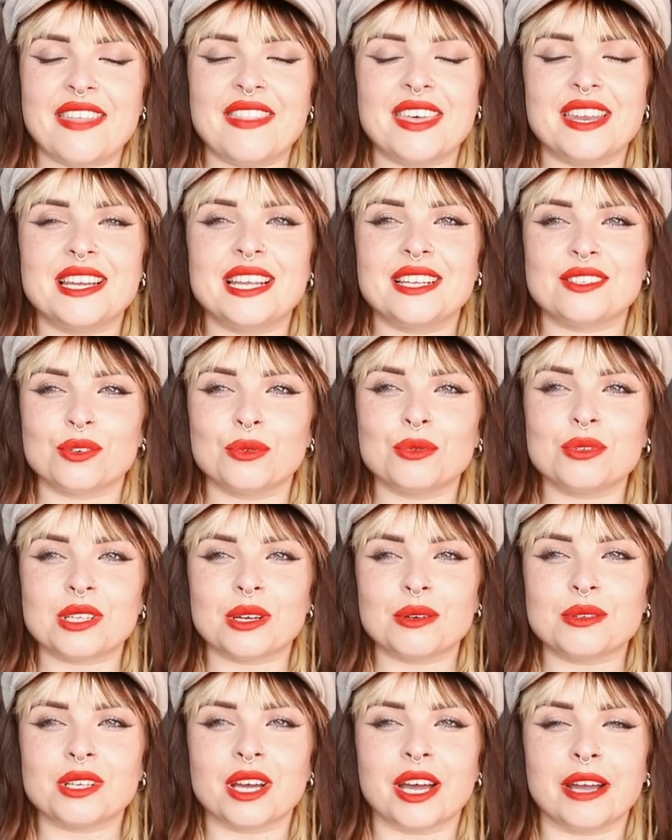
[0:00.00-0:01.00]
And then it's
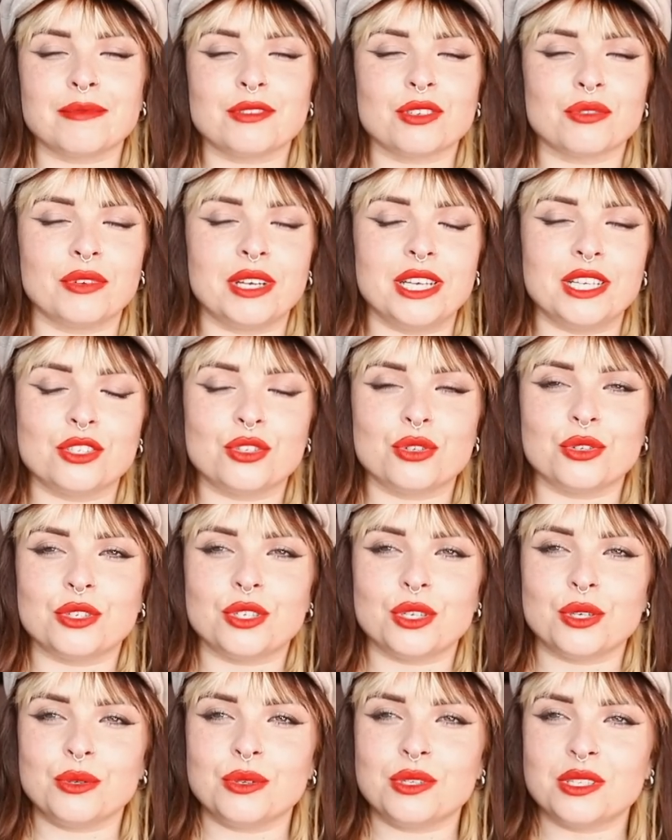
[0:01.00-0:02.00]
also time to
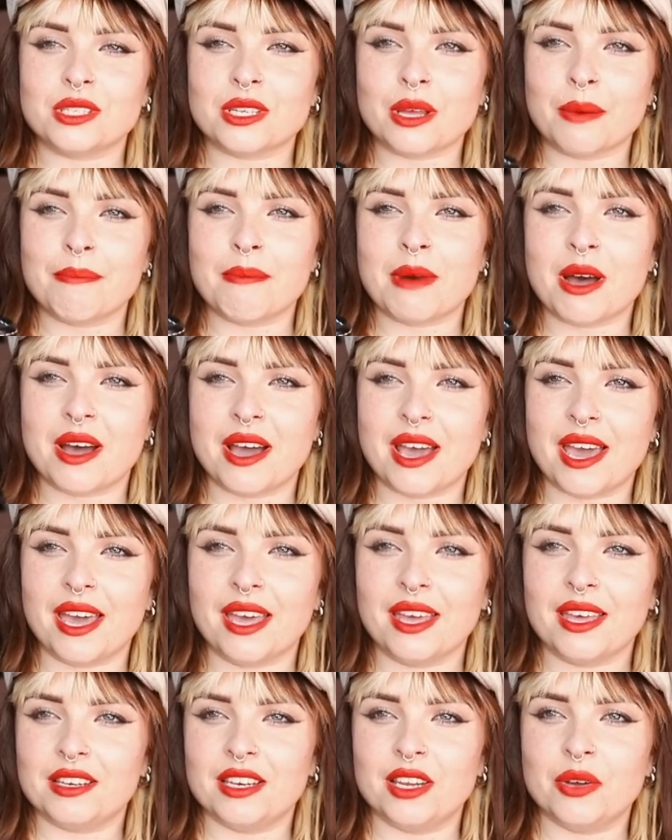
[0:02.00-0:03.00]
reintroduce
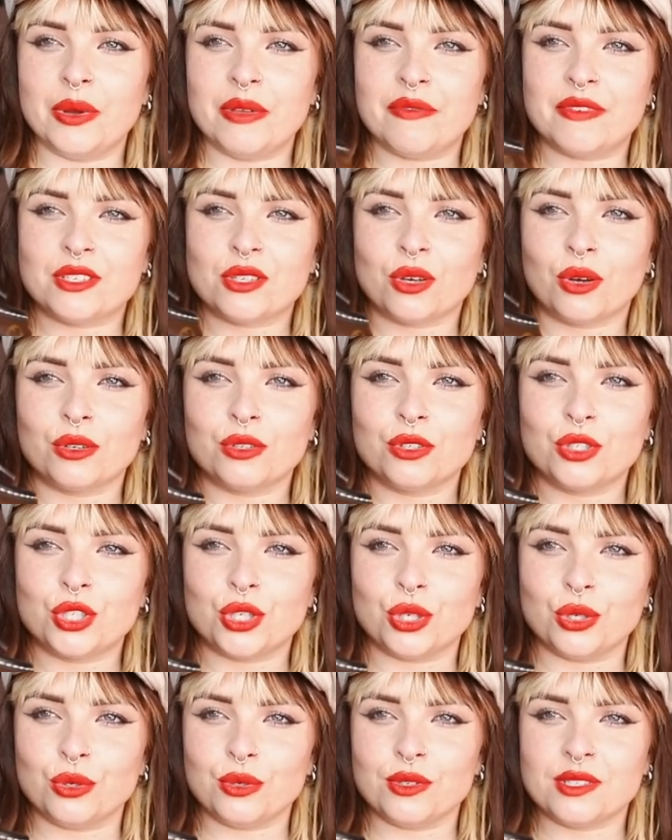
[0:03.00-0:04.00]
my Louis Vuitton
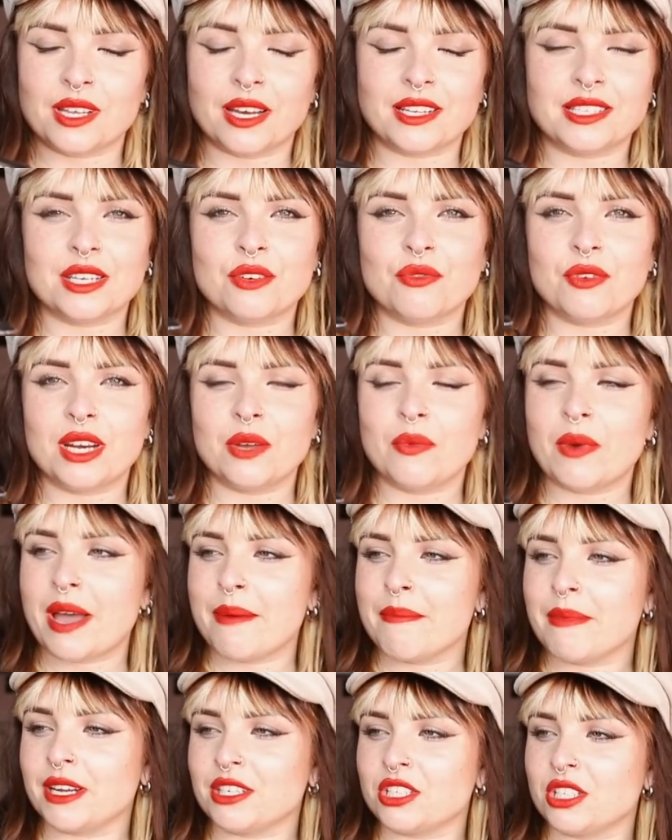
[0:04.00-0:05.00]
shoes that I didn't really wear
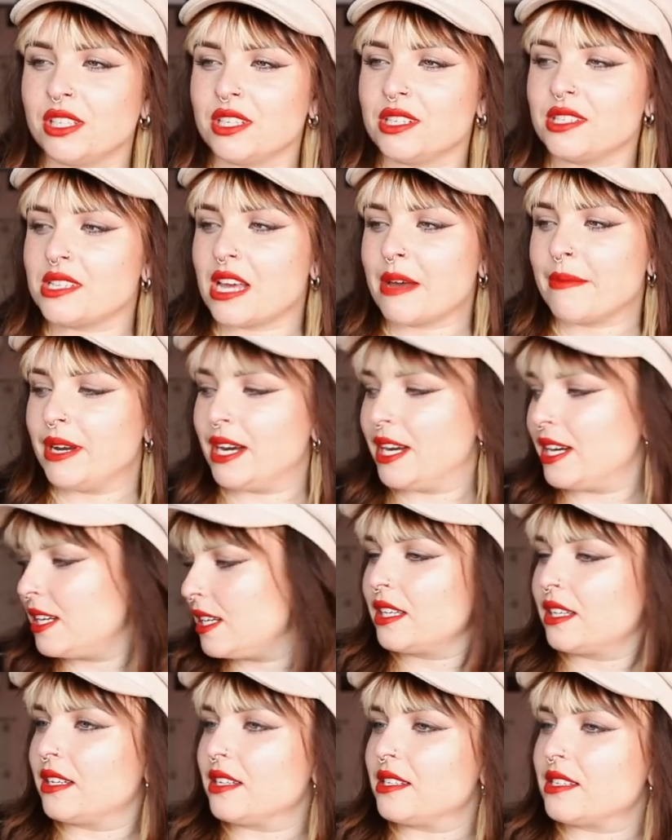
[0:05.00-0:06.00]
much in the summer
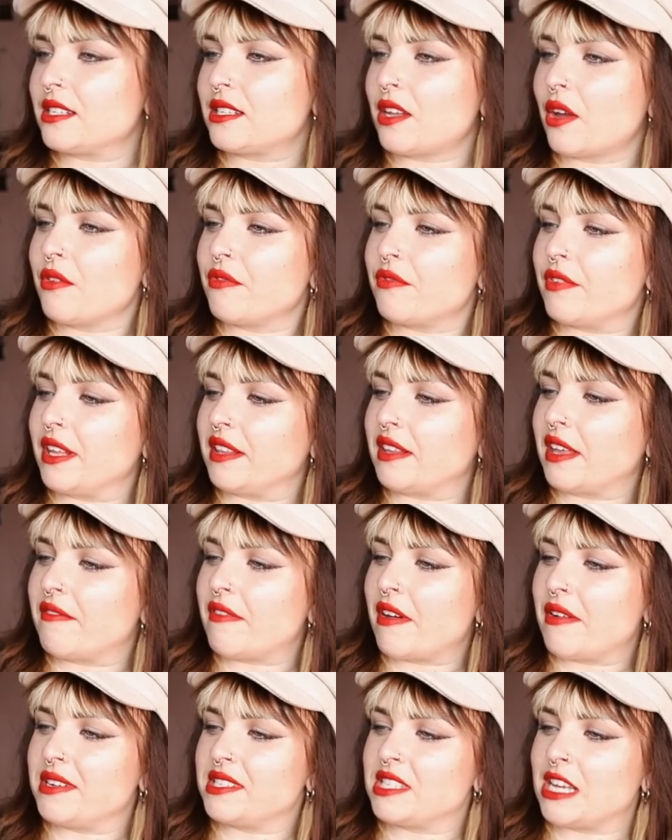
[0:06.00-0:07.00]
because I don't think they're
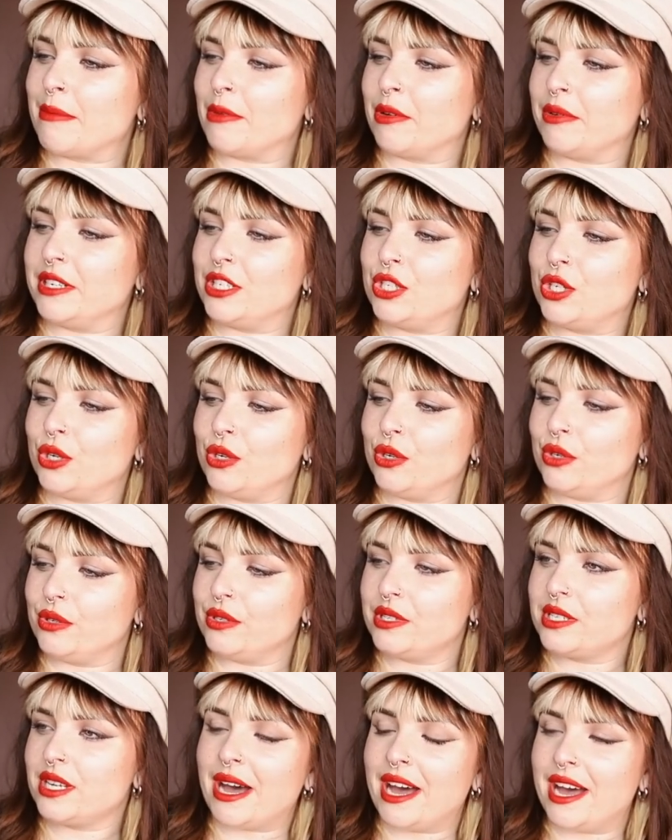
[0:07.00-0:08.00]
very summery
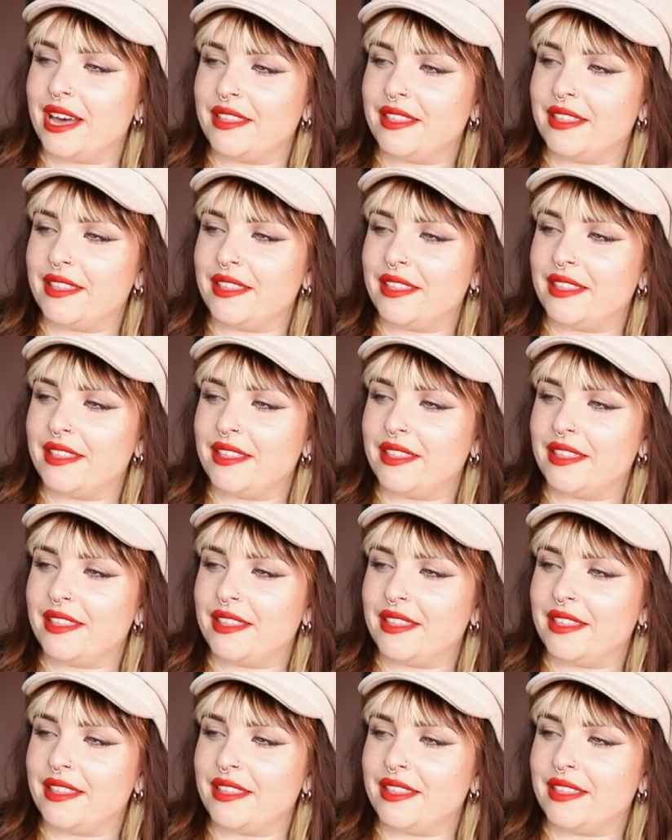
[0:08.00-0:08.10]
shoes.